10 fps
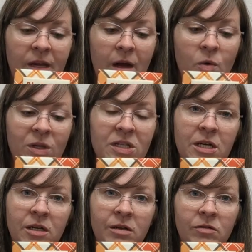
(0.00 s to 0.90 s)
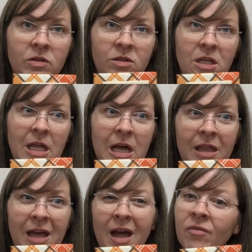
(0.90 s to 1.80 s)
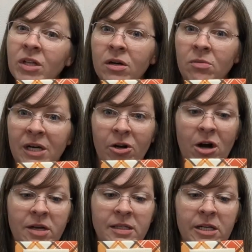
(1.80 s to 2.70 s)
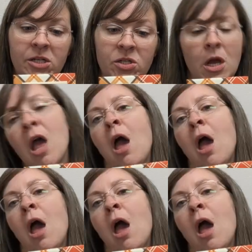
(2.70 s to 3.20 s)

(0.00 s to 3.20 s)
a quilting slot. They have a little bit of cross stitch,